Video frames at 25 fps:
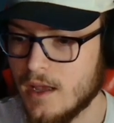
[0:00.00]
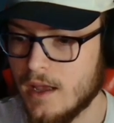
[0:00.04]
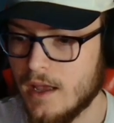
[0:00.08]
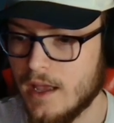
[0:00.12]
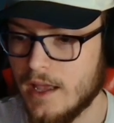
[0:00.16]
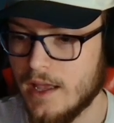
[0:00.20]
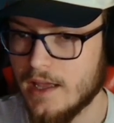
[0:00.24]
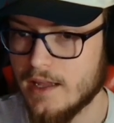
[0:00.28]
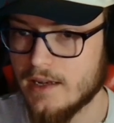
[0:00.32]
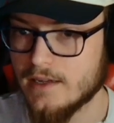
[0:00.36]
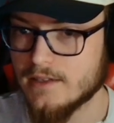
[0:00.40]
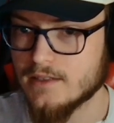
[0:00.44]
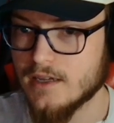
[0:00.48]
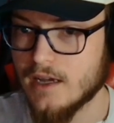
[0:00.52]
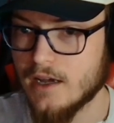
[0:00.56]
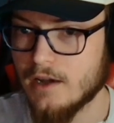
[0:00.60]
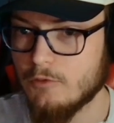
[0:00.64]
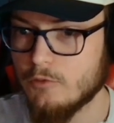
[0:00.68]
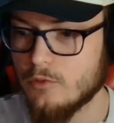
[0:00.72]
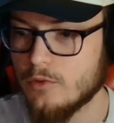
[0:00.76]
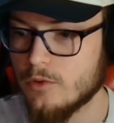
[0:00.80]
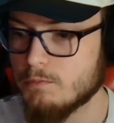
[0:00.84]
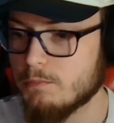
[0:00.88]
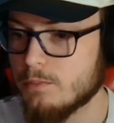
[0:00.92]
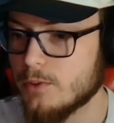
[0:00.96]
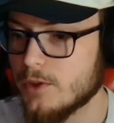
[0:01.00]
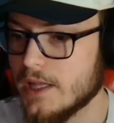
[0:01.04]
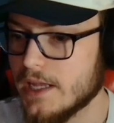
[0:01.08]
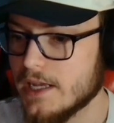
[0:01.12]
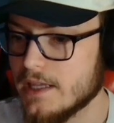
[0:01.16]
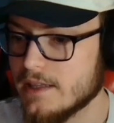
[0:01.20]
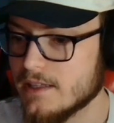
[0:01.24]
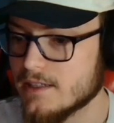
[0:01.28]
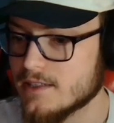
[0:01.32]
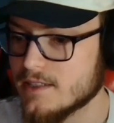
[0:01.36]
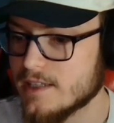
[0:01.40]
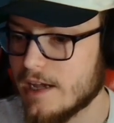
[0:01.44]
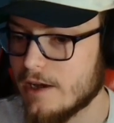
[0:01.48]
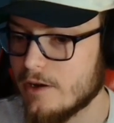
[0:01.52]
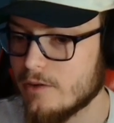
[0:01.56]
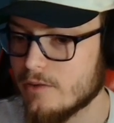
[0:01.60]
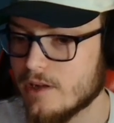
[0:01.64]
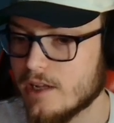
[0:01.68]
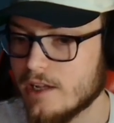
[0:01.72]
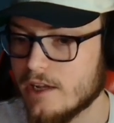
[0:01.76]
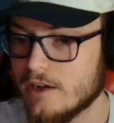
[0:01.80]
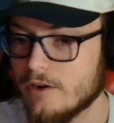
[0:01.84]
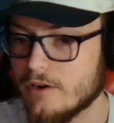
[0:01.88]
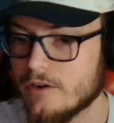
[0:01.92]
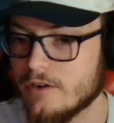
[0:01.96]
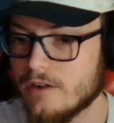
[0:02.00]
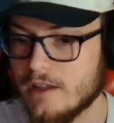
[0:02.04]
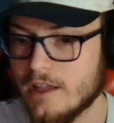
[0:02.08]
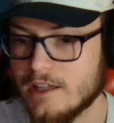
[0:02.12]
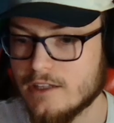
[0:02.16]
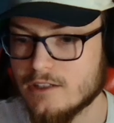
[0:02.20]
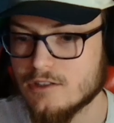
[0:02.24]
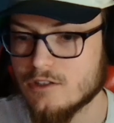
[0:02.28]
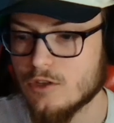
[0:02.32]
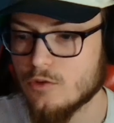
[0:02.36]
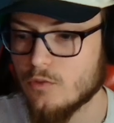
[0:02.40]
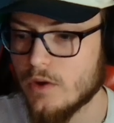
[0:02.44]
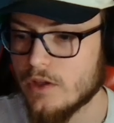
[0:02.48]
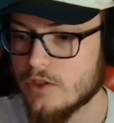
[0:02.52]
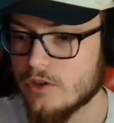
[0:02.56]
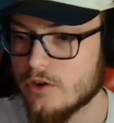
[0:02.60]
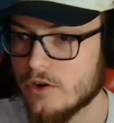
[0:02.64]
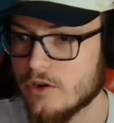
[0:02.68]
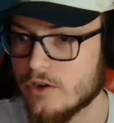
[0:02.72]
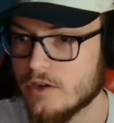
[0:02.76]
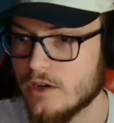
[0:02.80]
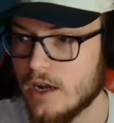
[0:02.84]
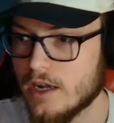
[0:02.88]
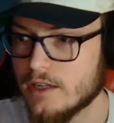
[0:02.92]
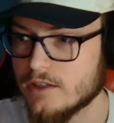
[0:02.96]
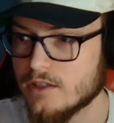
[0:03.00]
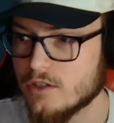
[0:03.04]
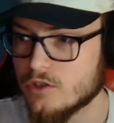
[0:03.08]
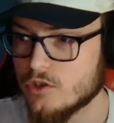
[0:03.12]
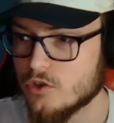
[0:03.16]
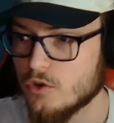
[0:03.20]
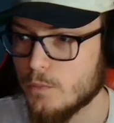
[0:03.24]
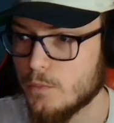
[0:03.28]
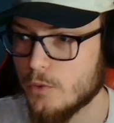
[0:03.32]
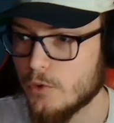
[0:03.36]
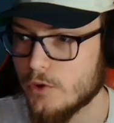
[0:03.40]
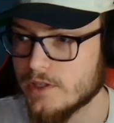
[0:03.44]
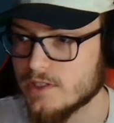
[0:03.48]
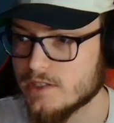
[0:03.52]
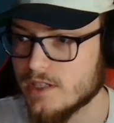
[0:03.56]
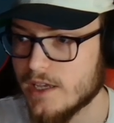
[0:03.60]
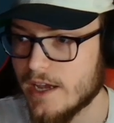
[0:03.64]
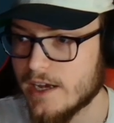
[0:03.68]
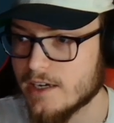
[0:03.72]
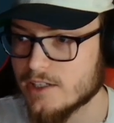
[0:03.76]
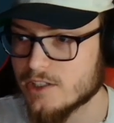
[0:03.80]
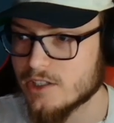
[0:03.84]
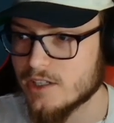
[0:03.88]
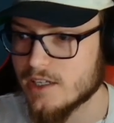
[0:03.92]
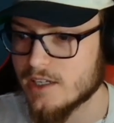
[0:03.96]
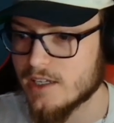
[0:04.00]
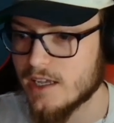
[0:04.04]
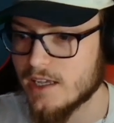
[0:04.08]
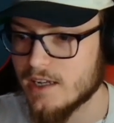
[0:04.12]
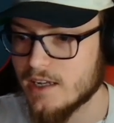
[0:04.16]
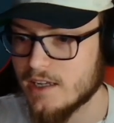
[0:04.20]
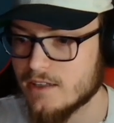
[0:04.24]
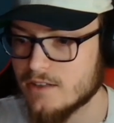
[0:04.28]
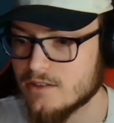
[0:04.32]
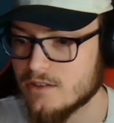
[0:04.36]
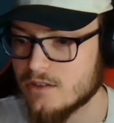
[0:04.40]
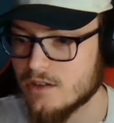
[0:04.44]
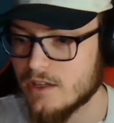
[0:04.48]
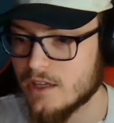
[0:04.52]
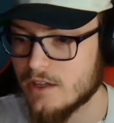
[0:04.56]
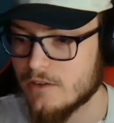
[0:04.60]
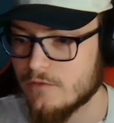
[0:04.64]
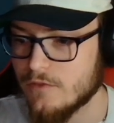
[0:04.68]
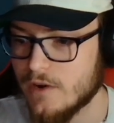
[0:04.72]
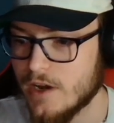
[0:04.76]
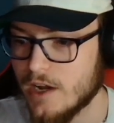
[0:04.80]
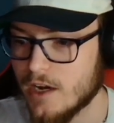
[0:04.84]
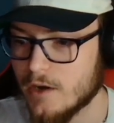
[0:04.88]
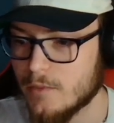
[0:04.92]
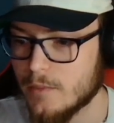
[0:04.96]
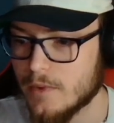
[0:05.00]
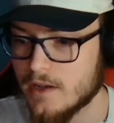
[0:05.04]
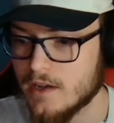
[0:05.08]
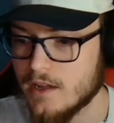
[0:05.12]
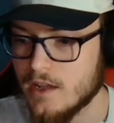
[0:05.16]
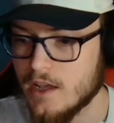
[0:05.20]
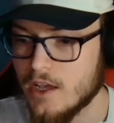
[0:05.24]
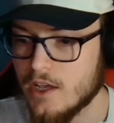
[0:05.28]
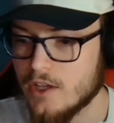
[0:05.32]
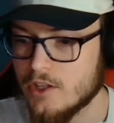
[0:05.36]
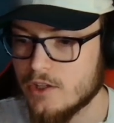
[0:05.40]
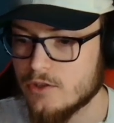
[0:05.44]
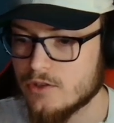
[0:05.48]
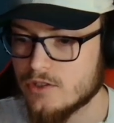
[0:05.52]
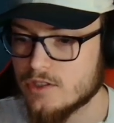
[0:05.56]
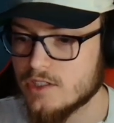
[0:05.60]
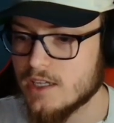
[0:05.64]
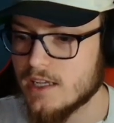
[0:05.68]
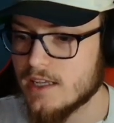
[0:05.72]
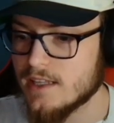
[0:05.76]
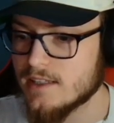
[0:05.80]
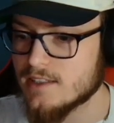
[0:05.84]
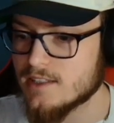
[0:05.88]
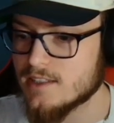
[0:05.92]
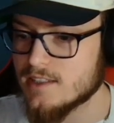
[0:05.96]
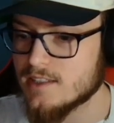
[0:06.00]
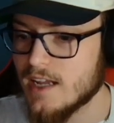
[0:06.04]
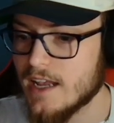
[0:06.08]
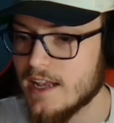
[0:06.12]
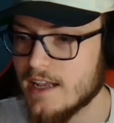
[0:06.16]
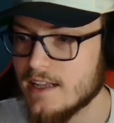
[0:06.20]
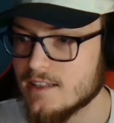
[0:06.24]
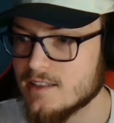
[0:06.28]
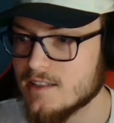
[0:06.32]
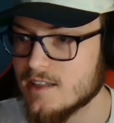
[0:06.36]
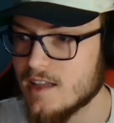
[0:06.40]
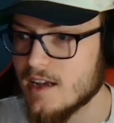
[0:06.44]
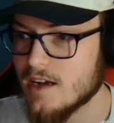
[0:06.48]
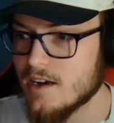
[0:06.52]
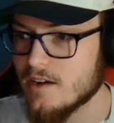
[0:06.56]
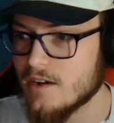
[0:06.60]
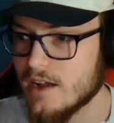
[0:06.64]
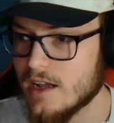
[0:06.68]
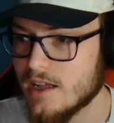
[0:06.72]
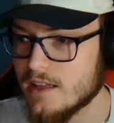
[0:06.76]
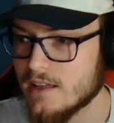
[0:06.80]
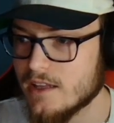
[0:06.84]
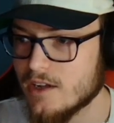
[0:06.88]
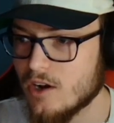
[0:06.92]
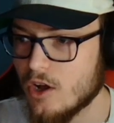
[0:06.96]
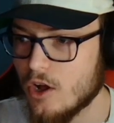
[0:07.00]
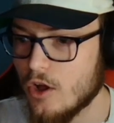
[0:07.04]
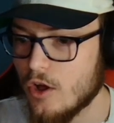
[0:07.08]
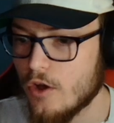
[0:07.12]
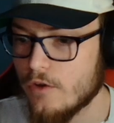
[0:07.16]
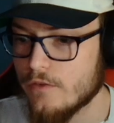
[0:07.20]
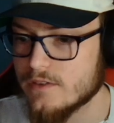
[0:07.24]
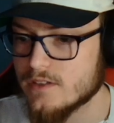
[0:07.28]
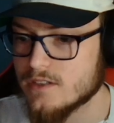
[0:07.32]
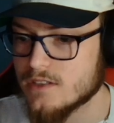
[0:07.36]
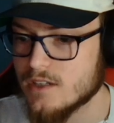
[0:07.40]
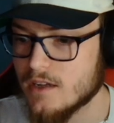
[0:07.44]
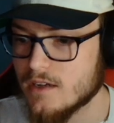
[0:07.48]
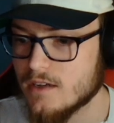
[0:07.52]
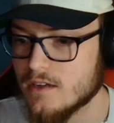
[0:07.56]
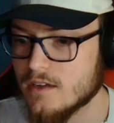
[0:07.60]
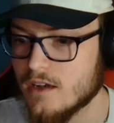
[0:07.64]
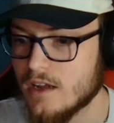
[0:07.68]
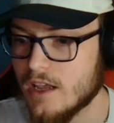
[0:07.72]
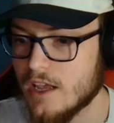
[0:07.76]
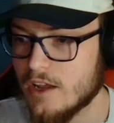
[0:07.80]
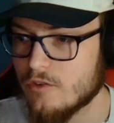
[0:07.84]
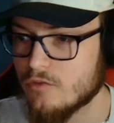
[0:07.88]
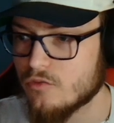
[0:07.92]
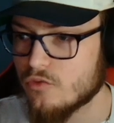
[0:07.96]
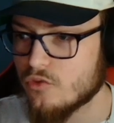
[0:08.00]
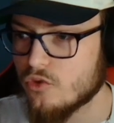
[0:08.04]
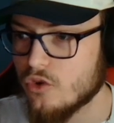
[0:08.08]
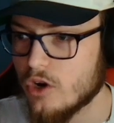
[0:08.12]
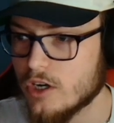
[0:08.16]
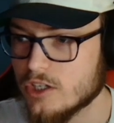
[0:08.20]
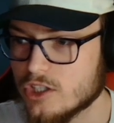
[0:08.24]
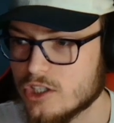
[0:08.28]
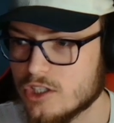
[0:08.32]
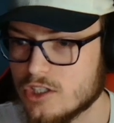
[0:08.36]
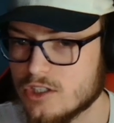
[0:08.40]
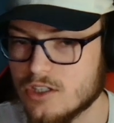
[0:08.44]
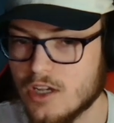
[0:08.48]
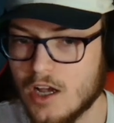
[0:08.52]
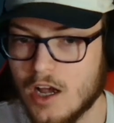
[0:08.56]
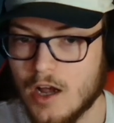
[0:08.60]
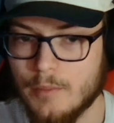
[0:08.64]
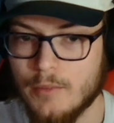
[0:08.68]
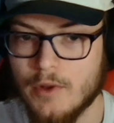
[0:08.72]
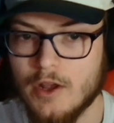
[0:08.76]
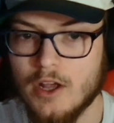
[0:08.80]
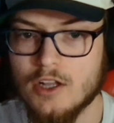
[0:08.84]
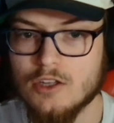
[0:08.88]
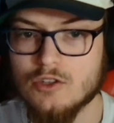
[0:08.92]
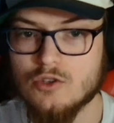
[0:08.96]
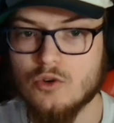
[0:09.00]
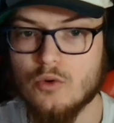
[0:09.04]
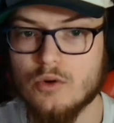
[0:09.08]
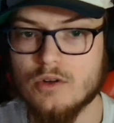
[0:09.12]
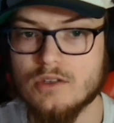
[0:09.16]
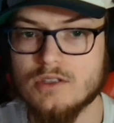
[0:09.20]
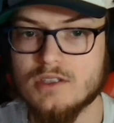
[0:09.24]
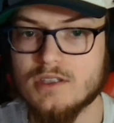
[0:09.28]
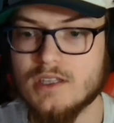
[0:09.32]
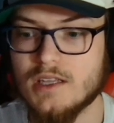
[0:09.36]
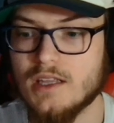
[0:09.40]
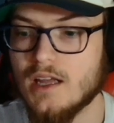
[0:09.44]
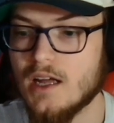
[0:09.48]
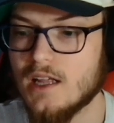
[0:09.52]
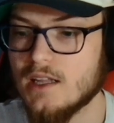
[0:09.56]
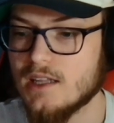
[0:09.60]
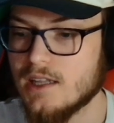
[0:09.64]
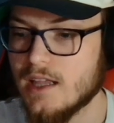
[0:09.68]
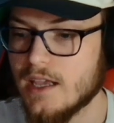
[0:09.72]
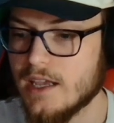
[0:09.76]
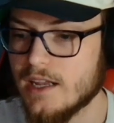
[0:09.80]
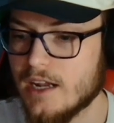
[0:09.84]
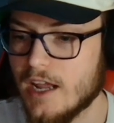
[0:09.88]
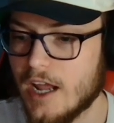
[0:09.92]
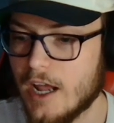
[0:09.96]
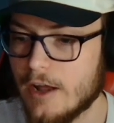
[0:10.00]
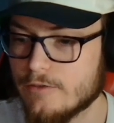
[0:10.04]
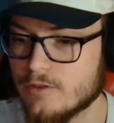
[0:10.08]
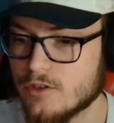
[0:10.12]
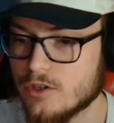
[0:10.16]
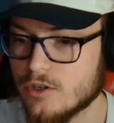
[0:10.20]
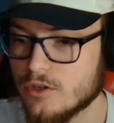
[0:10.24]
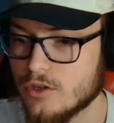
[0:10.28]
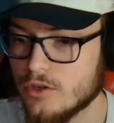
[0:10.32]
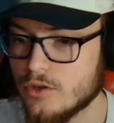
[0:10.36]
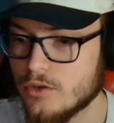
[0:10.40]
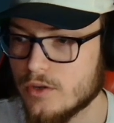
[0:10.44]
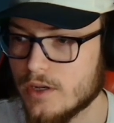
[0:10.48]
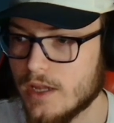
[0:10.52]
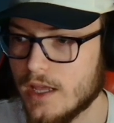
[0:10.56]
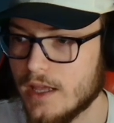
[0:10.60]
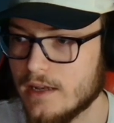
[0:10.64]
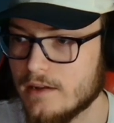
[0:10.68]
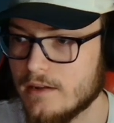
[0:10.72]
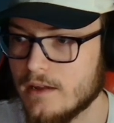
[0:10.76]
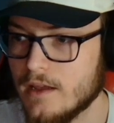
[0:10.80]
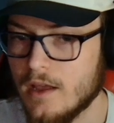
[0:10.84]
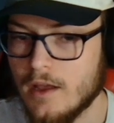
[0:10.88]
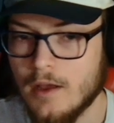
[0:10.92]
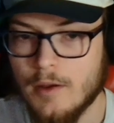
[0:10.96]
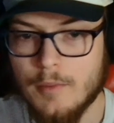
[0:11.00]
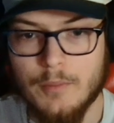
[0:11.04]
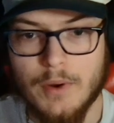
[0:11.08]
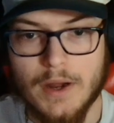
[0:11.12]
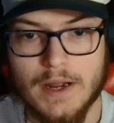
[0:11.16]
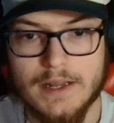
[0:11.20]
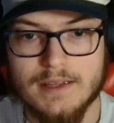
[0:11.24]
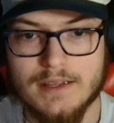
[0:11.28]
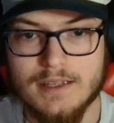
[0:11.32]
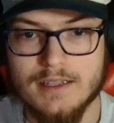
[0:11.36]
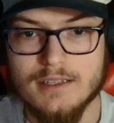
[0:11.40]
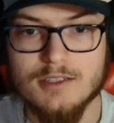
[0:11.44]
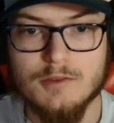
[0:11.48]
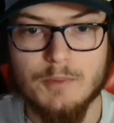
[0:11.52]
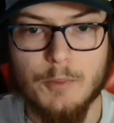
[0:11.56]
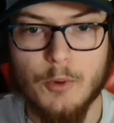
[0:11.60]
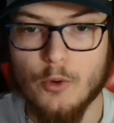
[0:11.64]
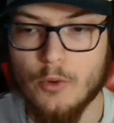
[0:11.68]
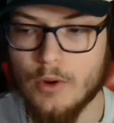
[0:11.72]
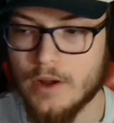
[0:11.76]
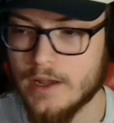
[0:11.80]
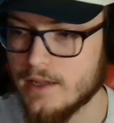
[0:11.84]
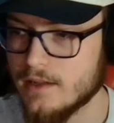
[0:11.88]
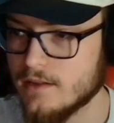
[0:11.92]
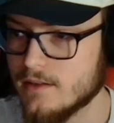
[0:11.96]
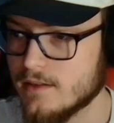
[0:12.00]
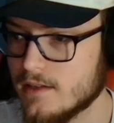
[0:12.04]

And we'll play this out here as to whether or not the dew points actually get into the environment. You see, it stays there, and then all of a sudden, it rushes up towards the late afternoon. And by this point,